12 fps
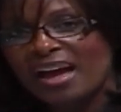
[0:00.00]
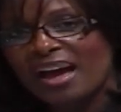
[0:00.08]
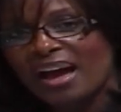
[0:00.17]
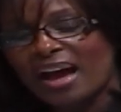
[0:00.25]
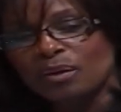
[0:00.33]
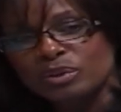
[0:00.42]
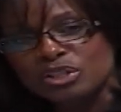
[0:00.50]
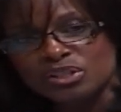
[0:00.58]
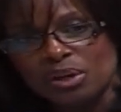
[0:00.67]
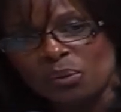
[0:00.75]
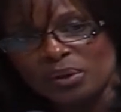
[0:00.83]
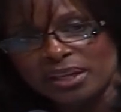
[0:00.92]
I was
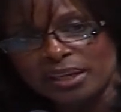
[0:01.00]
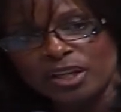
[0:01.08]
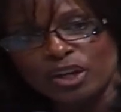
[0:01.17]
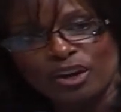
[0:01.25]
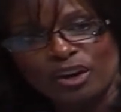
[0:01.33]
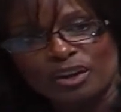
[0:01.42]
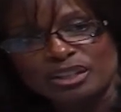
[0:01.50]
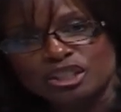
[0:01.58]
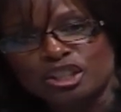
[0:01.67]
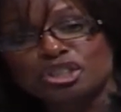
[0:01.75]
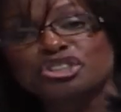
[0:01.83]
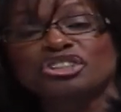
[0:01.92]
so eager
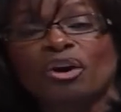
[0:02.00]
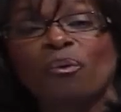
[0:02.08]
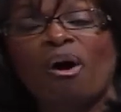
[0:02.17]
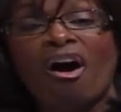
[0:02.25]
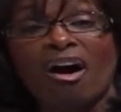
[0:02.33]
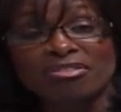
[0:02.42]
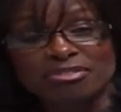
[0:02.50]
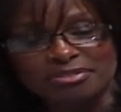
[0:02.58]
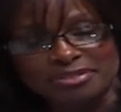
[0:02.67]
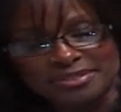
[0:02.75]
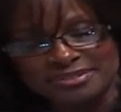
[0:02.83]
to show off.